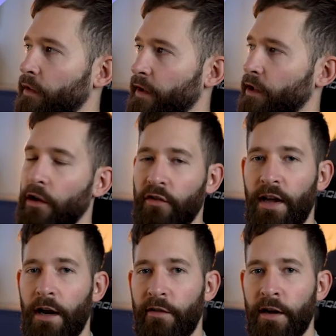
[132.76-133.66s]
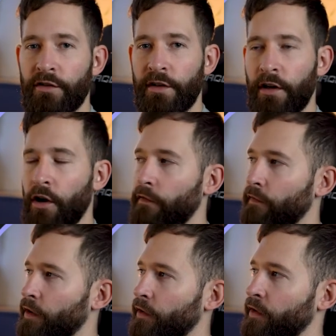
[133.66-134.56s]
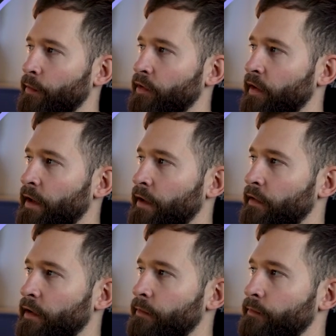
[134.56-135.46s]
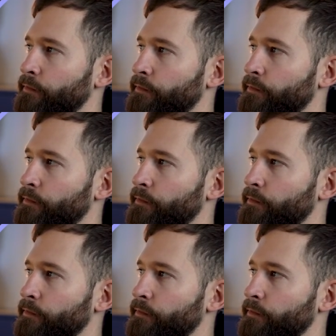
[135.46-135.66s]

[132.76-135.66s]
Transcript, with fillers: and they'll all start rendering and convert simultaneously.